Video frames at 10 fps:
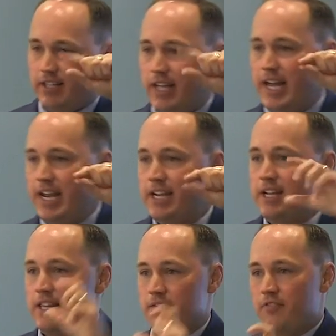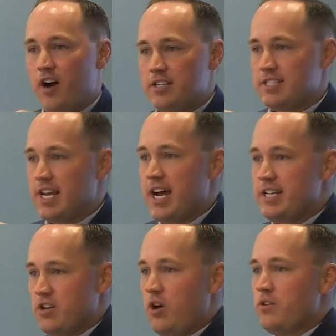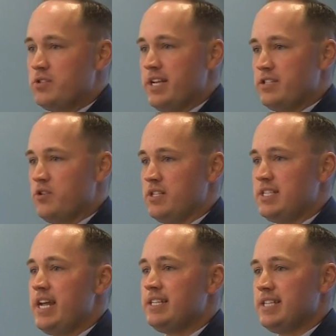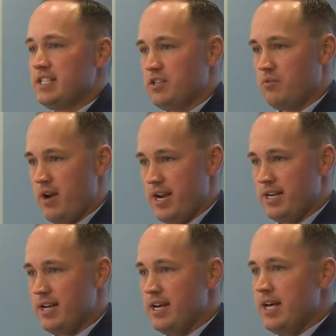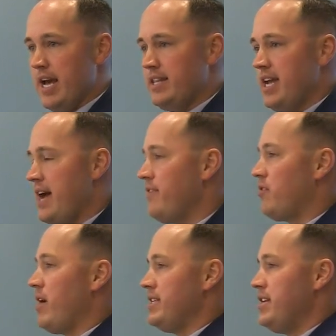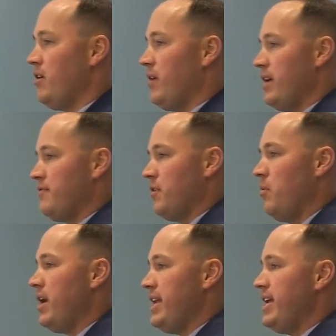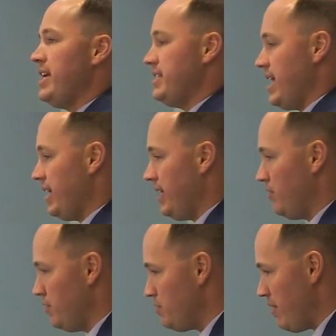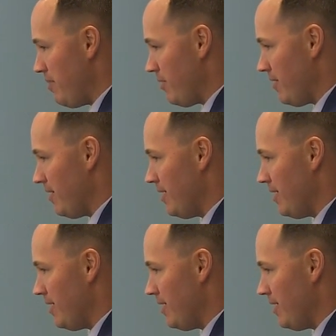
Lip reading: The letting, the font size, all those things. So the state sets the rate. And they have a criterion for what is a legal newspaper.